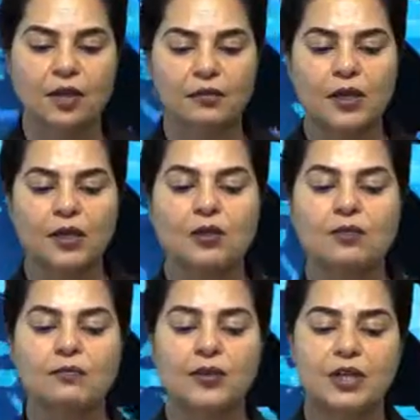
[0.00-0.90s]
We
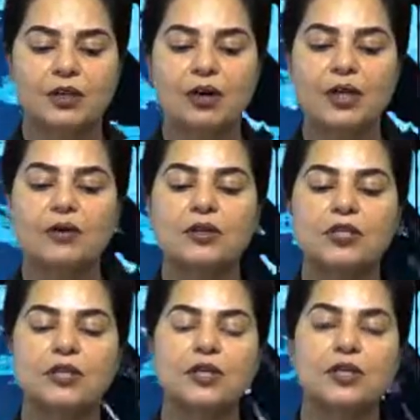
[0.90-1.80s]
are calling on
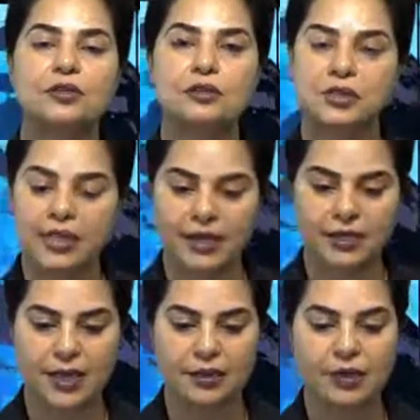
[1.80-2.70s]
Turkey to stand
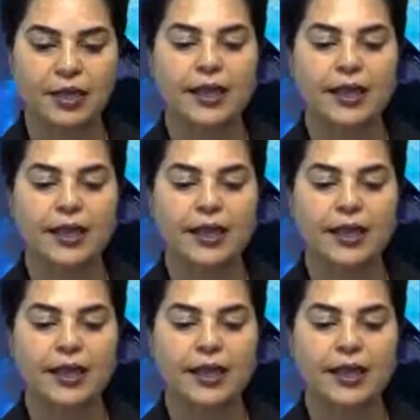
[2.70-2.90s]
down,